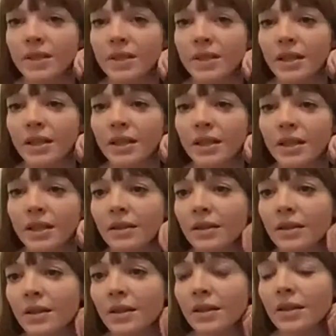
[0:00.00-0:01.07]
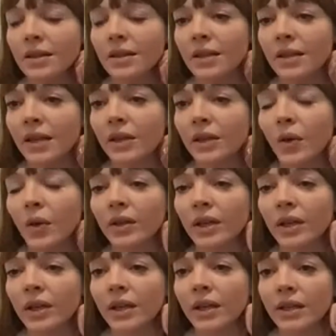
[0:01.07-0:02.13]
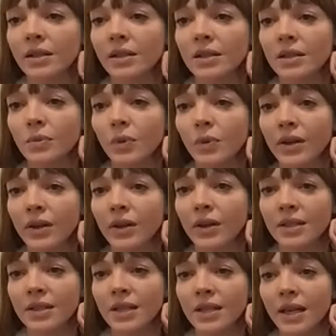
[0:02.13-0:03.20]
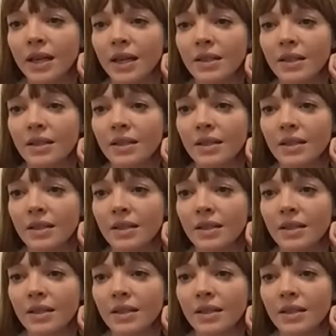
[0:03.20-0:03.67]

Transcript: twisting the skin, going against where it's tight.